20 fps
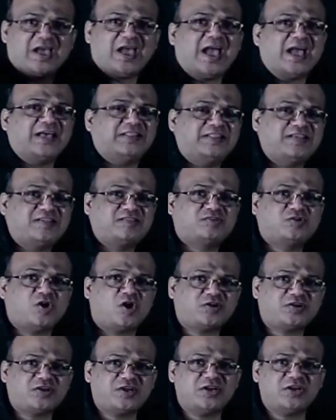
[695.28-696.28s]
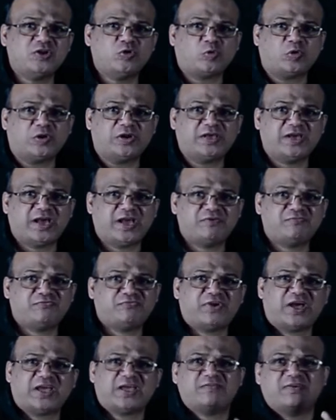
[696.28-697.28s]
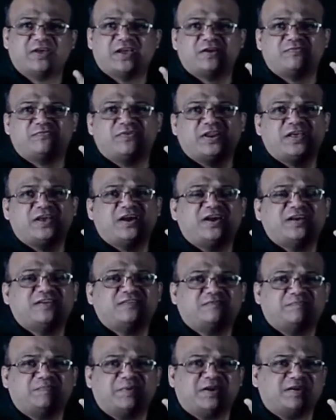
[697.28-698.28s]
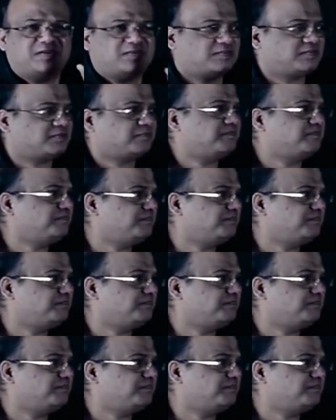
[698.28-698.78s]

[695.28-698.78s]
and these daughter nuclei fly away at very high speeds.